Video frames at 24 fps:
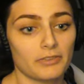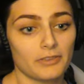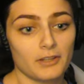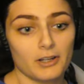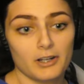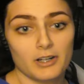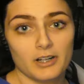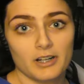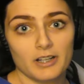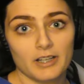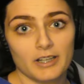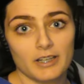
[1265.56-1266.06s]

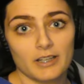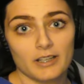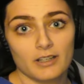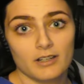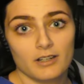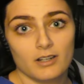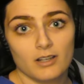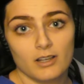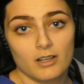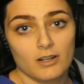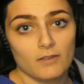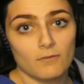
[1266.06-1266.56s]
they're gonna get
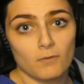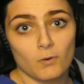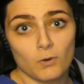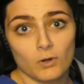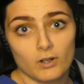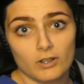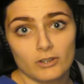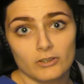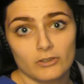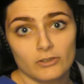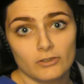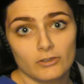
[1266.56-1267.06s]
a
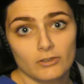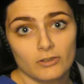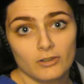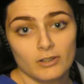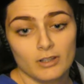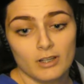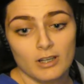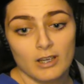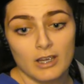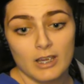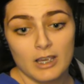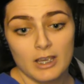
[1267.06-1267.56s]
divorce,
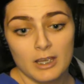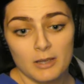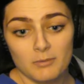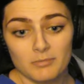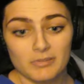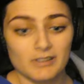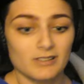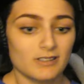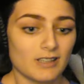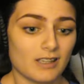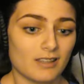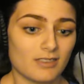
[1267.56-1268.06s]

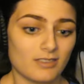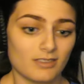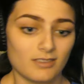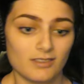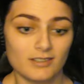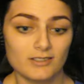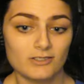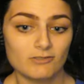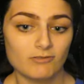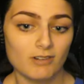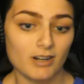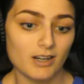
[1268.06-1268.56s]
because at
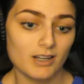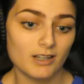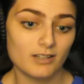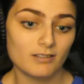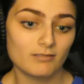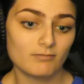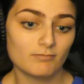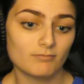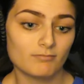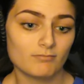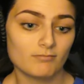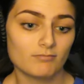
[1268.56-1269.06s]
this rate
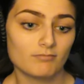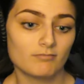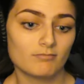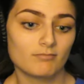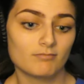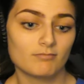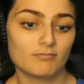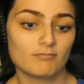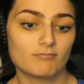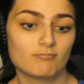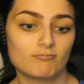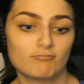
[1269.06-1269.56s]

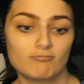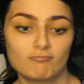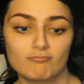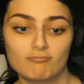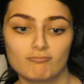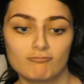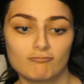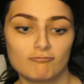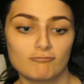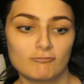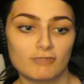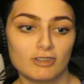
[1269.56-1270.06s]

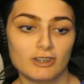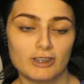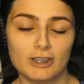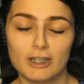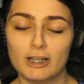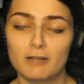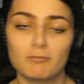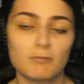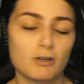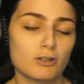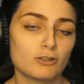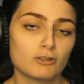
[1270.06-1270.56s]

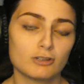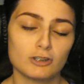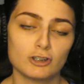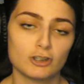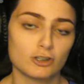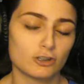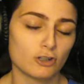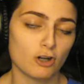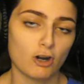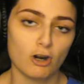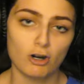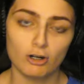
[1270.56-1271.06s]
they're mostly
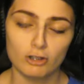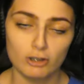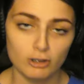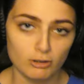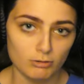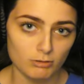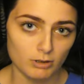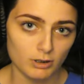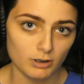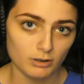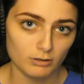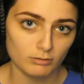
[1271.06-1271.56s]
just
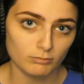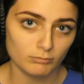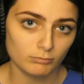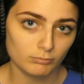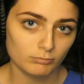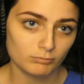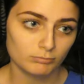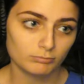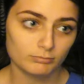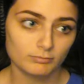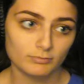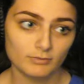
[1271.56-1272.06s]
arguing,
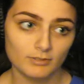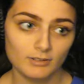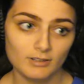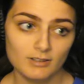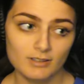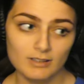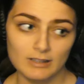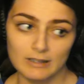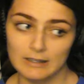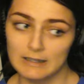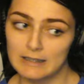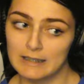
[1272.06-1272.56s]

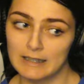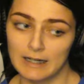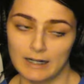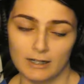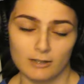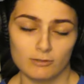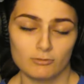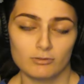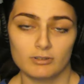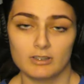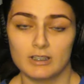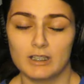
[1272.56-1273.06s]
and I
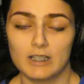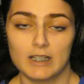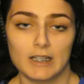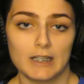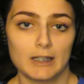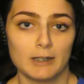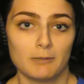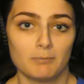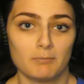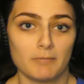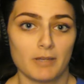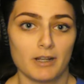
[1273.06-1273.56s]
don't see it
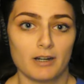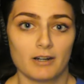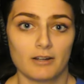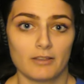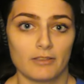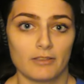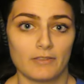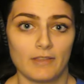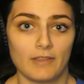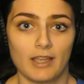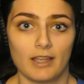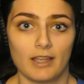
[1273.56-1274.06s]
getting better
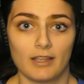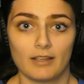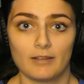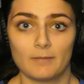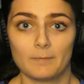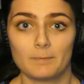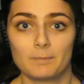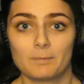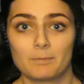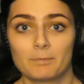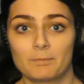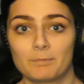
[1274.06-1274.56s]
than that.
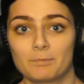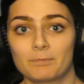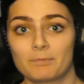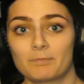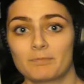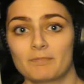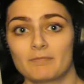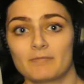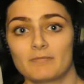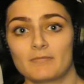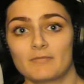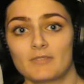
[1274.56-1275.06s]

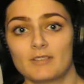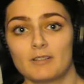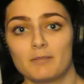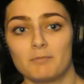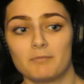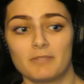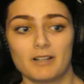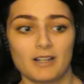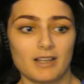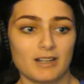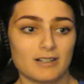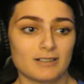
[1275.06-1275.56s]

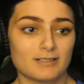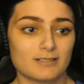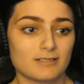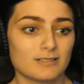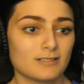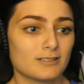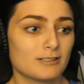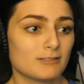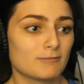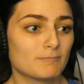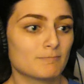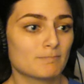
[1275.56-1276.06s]
But
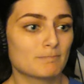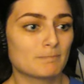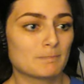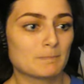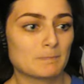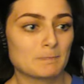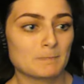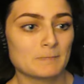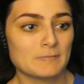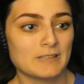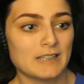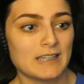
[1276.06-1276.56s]
honestly,
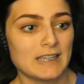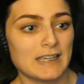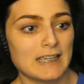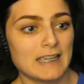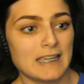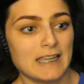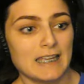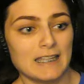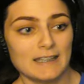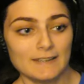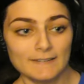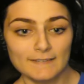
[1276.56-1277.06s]

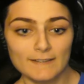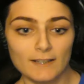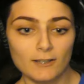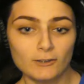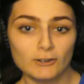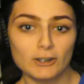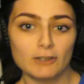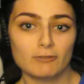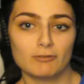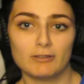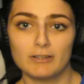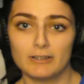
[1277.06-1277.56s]
the
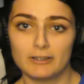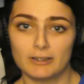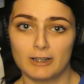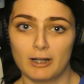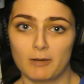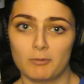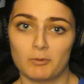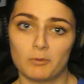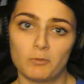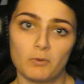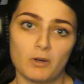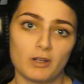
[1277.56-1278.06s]
only reason I
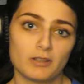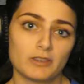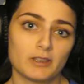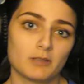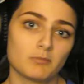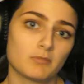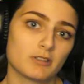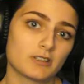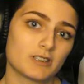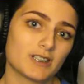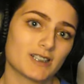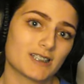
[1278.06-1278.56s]
would want
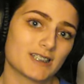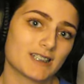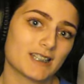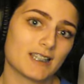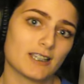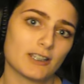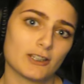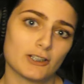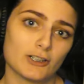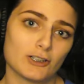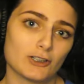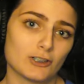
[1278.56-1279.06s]
them to stick
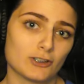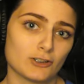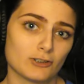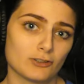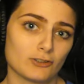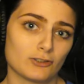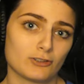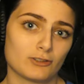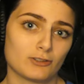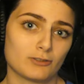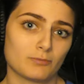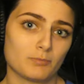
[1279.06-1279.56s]
together
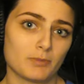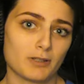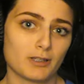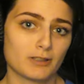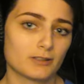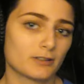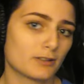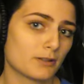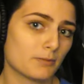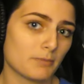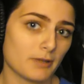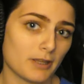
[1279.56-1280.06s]
is
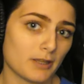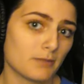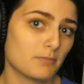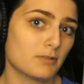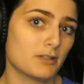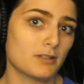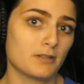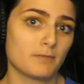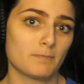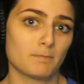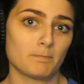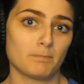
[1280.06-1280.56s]
because of the
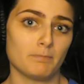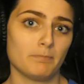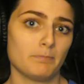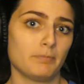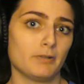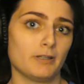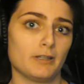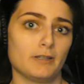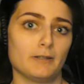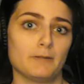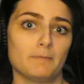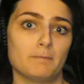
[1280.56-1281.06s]
baby,
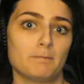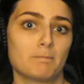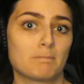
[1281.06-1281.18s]
but